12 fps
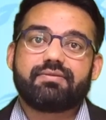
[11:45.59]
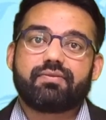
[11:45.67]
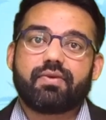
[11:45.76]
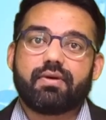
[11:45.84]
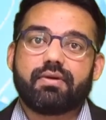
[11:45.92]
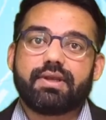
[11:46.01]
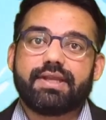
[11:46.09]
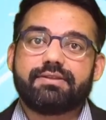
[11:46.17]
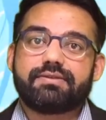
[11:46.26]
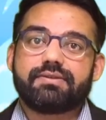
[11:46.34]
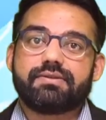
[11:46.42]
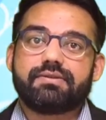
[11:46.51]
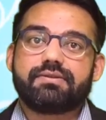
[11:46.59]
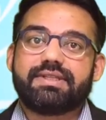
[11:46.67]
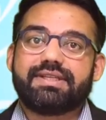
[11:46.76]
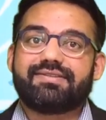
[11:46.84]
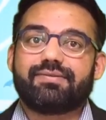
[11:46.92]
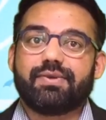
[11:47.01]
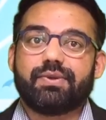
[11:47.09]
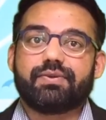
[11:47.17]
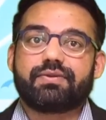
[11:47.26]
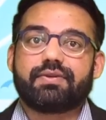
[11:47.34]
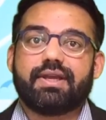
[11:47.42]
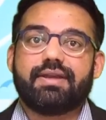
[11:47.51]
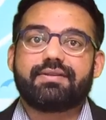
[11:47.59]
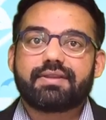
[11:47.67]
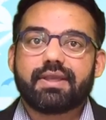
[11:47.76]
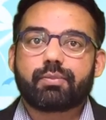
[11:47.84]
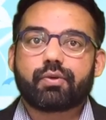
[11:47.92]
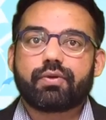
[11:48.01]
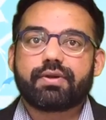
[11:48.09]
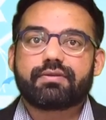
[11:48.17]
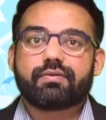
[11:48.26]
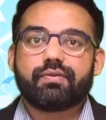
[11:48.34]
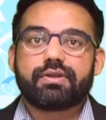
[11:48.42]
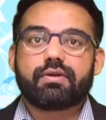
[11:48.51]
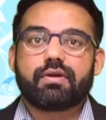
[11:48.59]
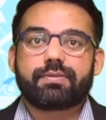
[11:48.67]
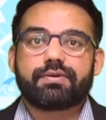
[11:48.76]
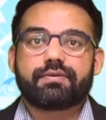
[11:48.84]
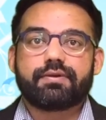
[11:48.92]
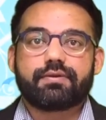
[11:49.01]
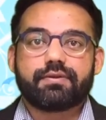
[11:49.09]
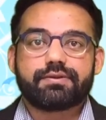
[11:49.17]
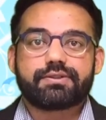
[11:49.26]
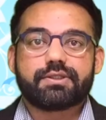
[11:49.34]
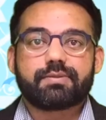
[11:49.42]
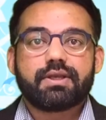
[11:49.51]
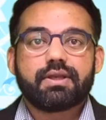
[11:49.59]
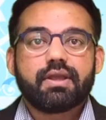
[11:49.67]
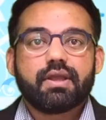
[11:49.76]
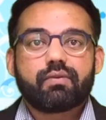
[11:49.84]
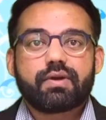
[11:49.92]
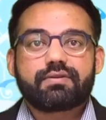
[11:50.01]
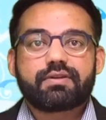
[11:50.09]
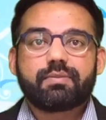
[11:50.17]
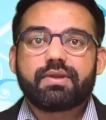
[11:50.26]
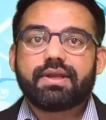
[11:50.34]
fall into these views as they progress with corporate citizenship for example a